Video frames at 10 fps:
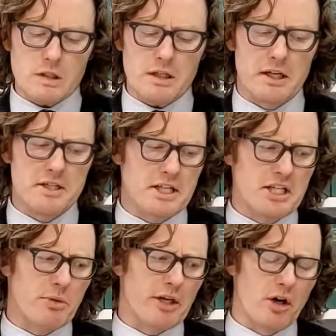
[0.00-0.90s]

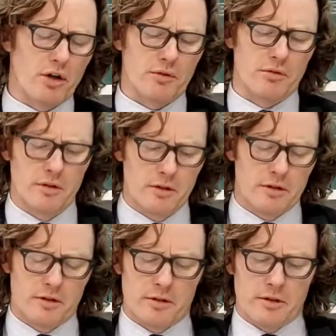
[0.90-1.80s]
Continuing on
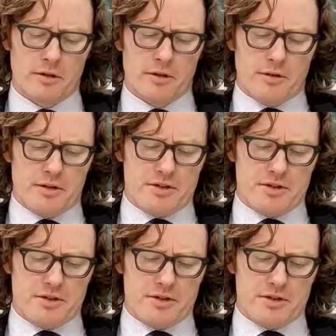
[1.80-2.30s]
this